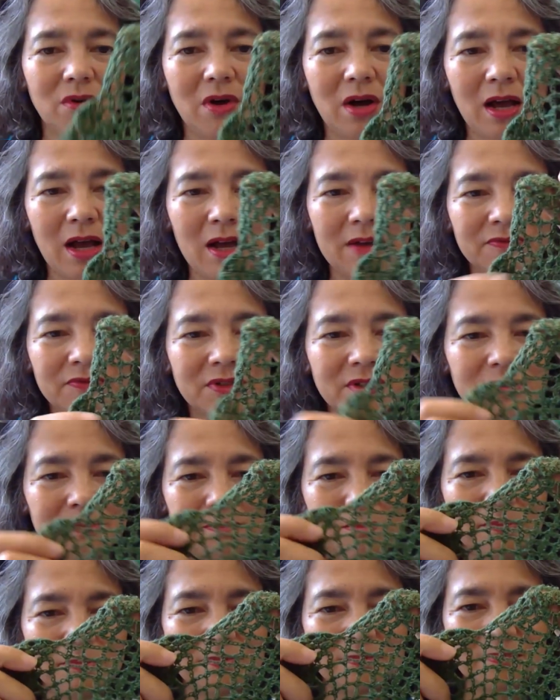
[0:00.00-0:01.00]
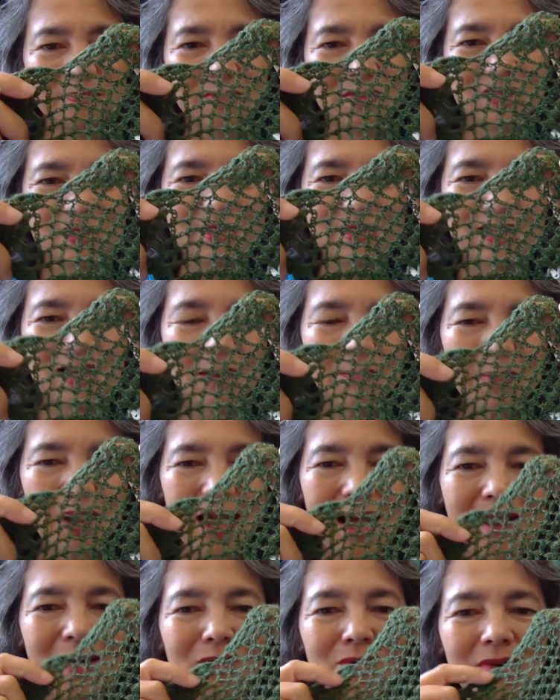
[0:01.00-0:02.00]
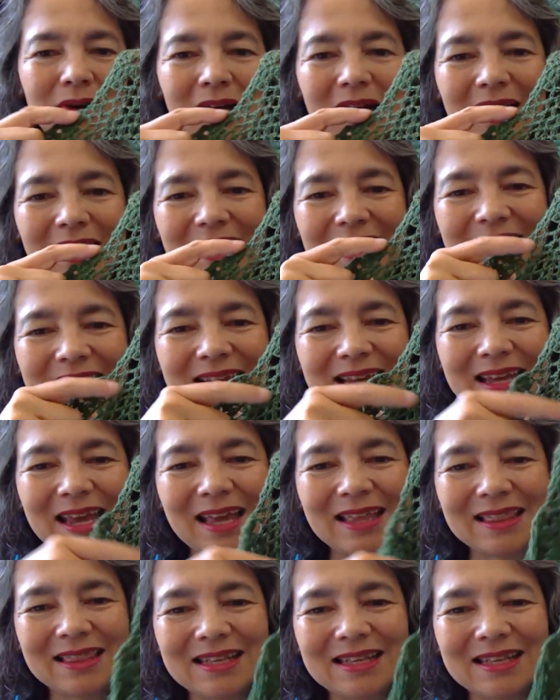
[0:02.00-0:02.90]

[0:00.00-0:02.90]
or have to somehow get